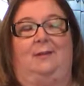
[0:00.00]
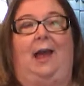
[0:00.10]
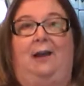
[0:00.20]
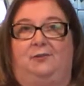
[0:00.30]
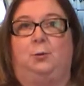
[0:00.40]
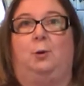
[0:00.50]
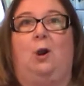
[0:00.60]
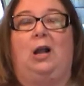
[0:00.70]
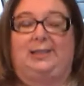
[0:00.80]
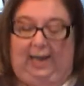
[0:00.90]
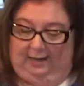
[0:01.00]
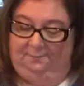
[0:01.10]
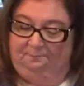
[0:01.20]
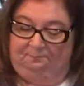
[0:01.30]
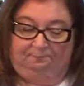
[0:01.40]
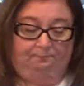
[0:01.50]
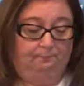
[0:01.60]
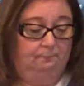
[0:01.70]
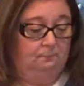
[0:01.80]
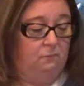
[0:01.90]
after we're all done.
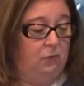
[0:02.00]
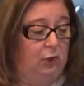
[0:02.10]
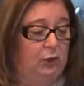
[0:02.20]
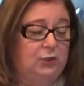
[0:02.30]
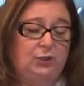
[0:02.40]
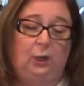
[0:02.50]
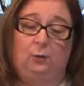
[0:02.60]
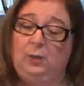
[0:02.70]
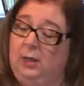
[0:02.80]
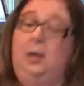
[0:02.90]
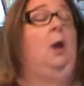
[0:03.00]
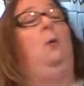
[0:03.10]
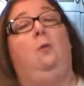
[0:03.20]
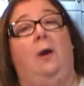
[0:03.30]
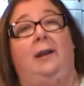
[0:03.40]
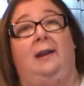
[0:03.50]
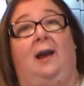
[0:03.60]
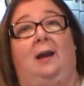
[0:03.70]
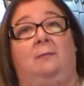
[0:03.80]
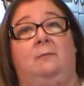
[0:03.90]
So what
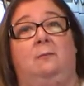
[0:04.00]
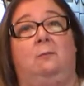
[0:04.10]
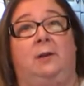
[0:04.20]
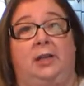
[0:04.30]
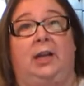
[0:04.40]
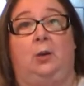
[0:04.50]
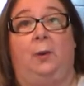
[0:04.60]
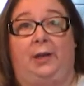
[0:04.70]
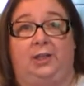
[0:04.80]
you're going to want to